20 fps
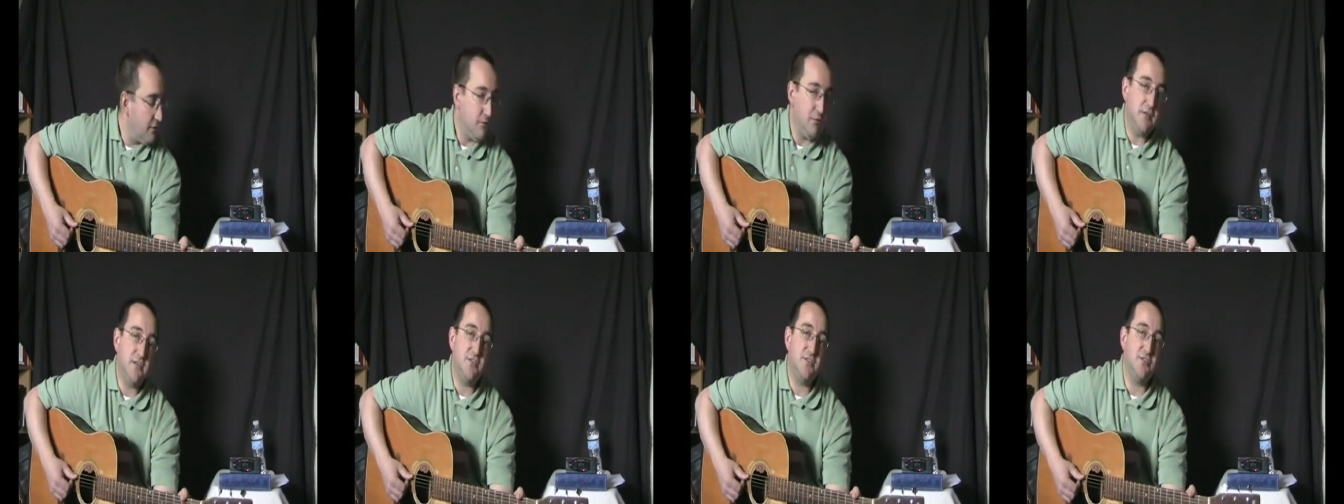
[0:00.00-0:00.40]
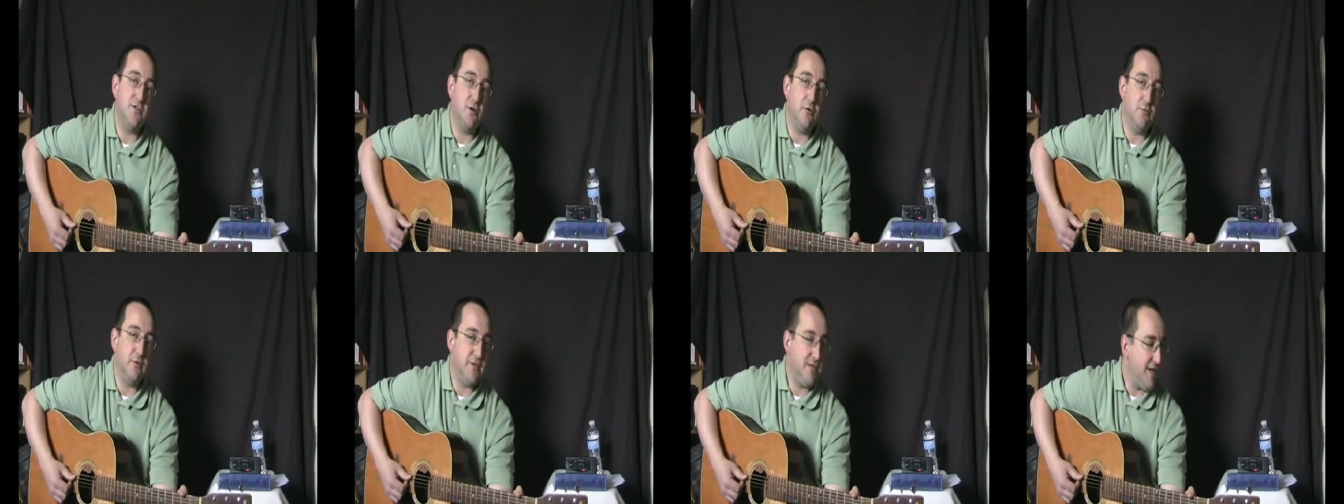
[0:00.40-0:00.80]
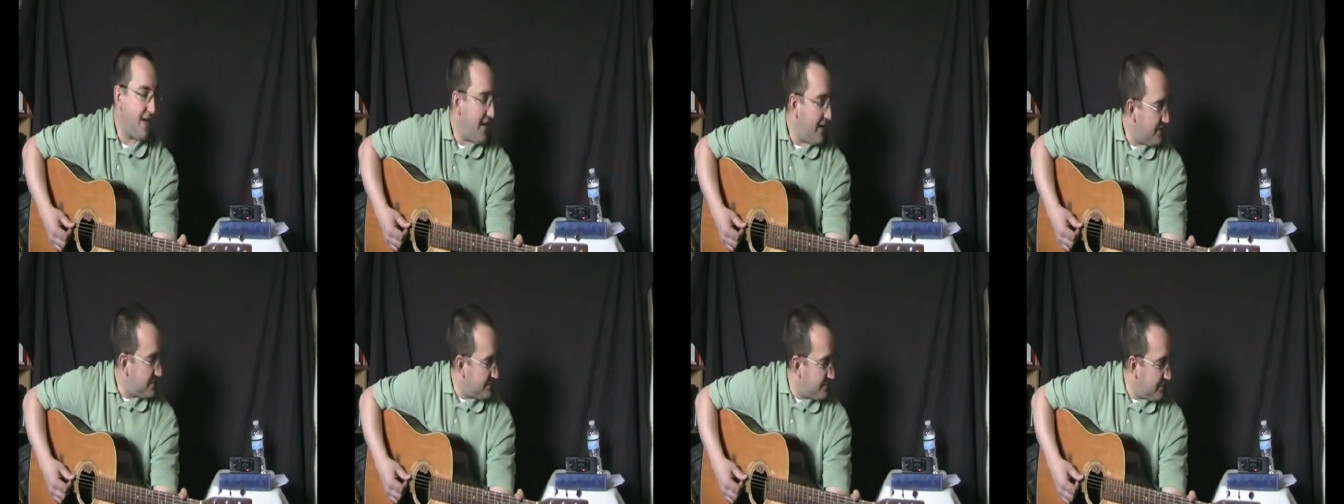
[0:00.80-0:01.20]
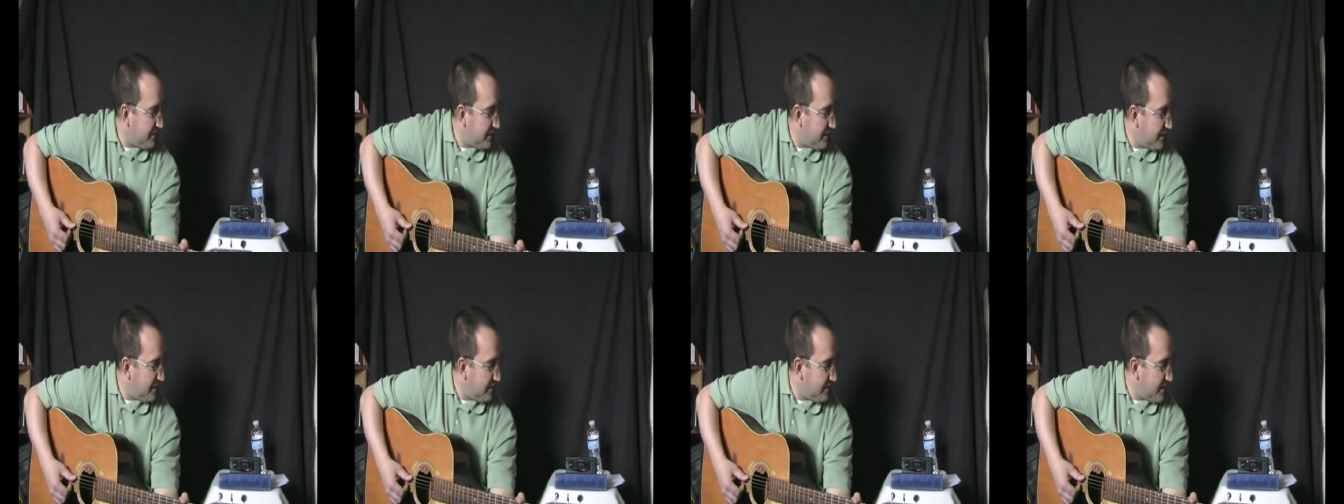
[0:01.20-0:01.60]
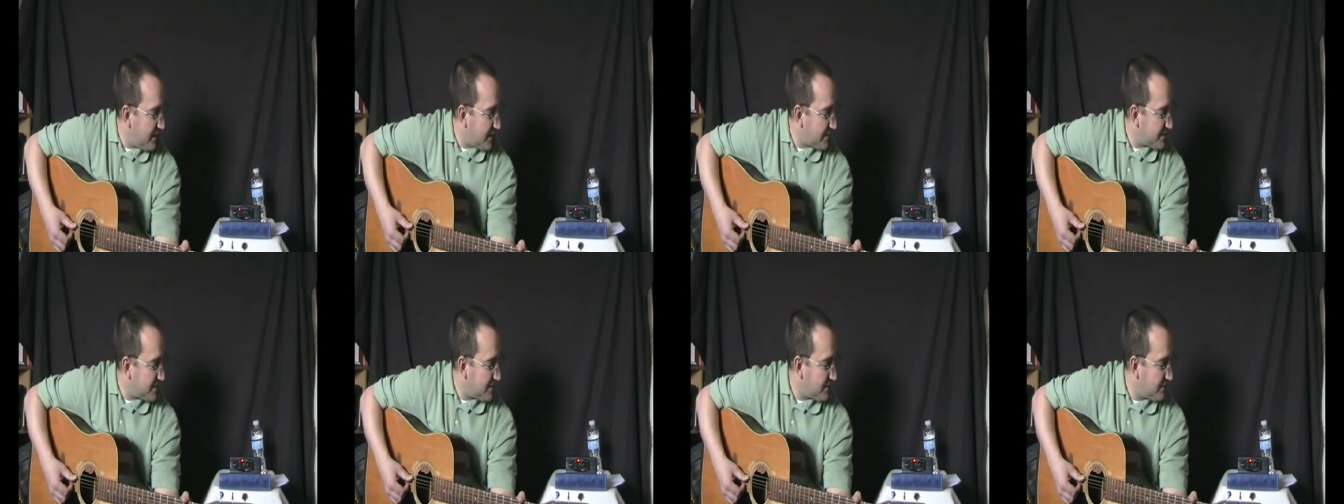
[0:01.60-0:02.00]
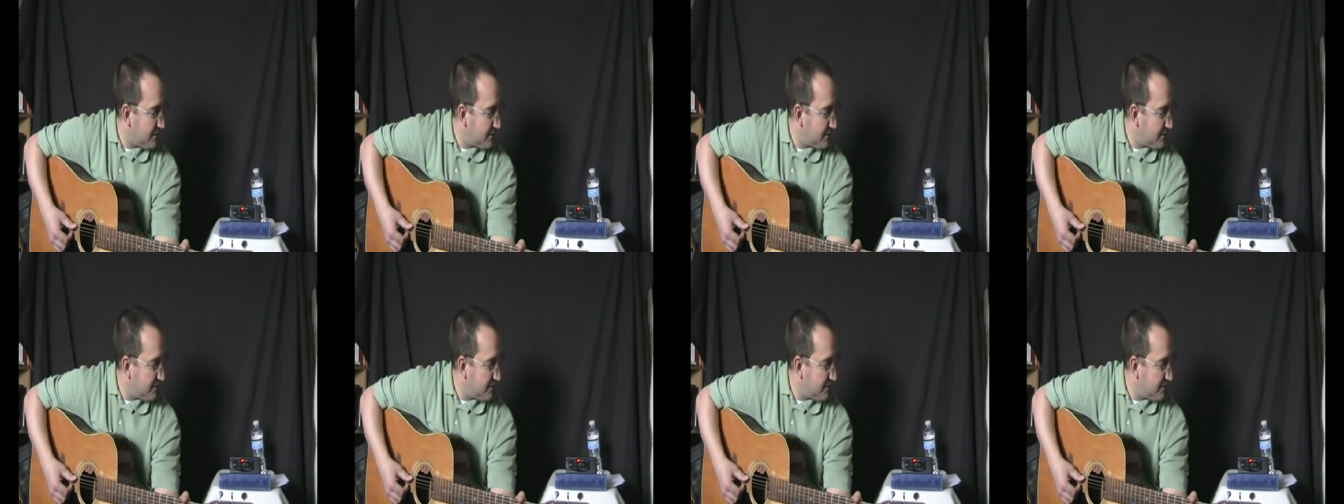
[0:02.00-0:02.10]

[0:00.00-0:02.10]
Let's start with the A string here next.